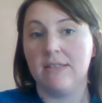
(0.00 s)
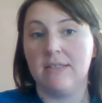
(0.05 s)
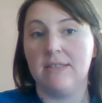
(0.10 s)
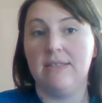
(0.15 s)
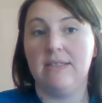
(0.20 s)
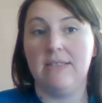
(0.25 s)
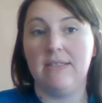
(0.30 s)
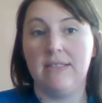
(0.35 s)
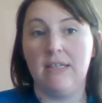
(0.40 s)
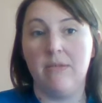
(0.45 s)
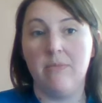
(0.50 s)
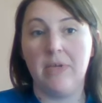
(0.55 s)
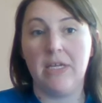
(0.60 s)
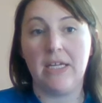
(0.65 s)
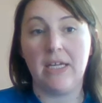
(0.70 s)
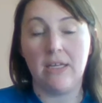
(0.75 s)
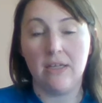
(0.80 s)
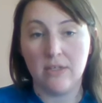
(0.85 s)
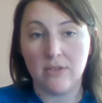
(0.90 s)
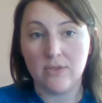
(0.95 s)
the
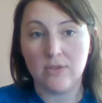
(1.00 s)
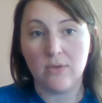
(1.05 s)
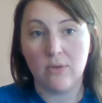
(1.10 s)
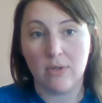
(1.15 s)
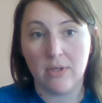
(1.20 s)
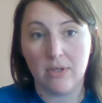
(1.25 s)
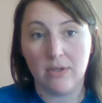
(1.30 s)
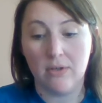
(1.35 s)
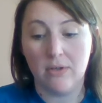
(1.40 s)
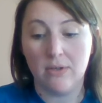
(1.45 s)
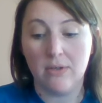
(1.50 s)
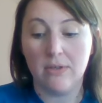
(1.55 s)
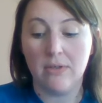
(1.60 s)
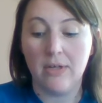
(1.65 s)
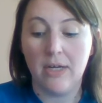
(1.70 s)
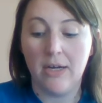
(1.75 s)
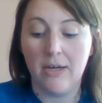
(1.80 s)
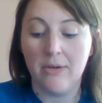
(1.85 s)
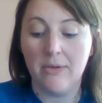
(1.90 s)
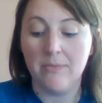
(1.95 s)
systemic and
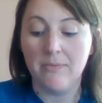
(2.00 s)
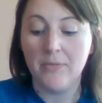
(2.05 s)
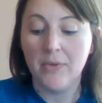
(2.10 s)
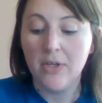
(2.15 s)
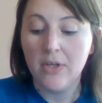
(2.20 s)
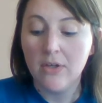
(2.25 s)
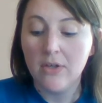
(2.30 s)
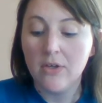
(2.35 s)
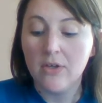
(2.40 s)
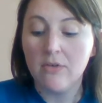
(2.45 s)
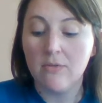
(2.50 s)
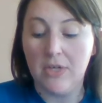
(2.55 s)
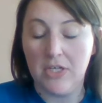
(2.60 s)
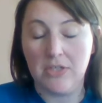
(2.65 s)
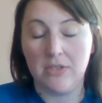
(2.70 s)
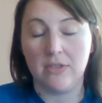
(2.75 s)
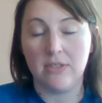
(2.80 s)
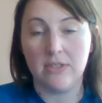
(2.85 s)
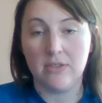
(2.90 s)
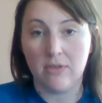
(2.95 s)
historical
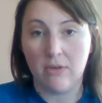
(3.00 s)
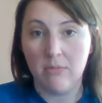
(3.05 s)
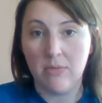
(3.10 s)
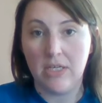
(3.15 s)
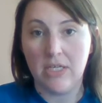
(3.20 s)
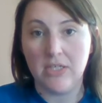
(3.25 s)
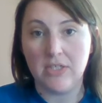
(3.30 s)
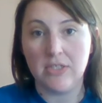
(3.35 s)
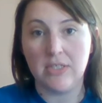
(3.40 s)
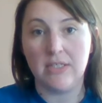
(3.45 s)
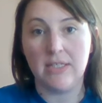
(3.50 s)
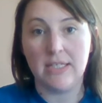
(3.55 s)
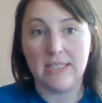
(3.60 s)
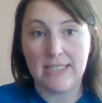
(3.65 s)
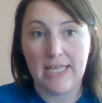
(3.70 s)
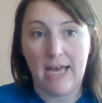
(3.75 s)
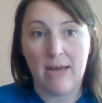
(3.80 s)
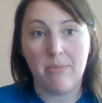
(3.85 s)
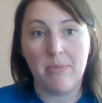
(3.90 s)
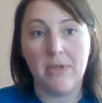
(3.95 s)
racial discrimination that's
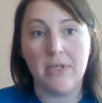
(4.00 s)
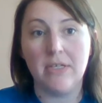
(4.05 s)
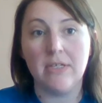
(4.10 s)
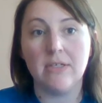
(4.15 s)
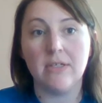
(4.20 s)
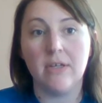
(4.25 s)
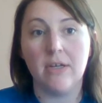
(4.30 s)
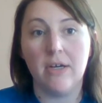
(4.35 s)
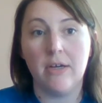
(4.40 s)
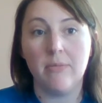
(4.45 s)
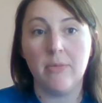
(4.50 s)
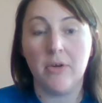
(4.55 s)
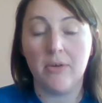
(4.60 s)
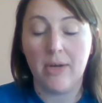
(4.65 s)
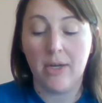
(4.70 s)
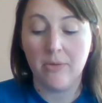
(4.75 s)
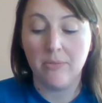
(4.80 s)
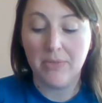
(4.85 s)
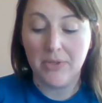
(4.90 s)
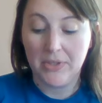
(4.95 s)
happened
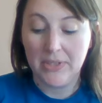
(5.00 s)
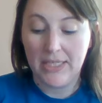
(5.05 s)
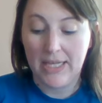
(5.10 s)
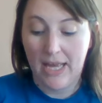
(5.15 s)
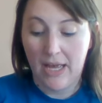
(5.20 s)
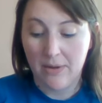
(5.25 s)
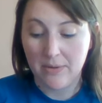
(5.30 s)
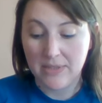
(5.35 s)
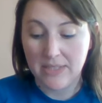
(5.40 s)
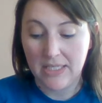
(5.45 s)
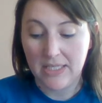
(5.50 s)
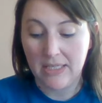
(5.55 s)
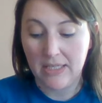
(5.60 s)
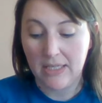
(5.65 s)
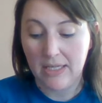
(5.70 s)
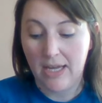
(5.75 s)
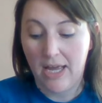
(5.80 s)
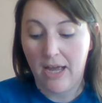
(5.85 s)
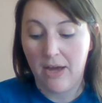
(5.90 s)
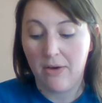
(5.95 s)
around building housing
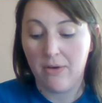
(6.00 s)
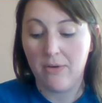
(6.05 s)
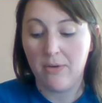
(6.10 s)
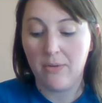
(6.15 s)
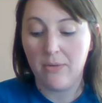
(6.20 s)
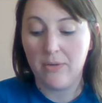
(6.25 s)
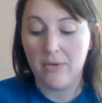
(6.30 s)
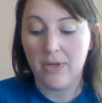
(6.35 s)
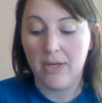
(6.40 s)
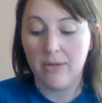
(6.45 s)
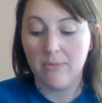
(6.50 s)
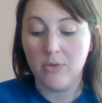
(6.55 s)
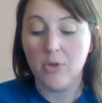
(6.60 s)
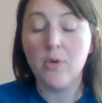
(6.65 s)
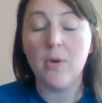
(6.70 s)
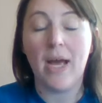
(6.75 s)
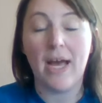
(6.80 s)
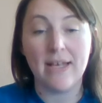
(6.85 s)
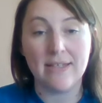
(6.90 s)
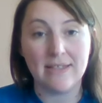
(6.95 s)
and how
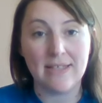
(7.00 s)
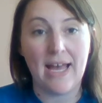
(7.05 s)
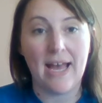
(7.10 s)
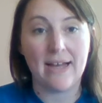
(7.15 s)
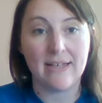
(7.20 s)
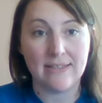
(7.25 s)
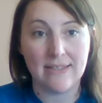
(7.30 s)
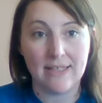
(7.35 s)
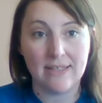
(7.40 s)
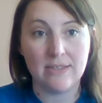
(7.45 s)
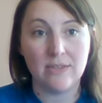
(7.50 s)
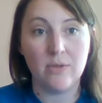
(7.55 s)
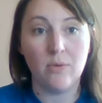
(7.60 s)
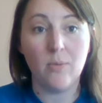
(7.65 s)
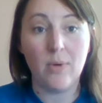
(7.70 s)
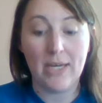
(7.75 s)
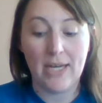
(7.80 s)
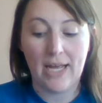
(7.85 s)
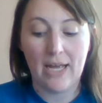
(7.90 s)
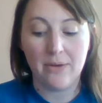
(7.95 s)
who has access to
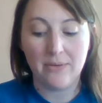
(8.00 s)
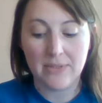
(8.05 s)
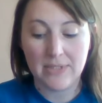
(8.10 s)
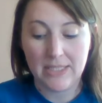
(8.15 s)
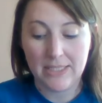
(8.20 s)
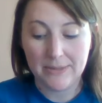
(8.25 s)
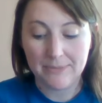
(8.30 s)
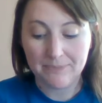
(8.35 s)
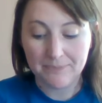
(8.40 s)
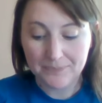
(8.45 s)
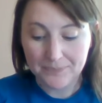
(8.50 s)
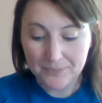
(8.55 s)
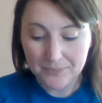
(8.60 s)
what housing.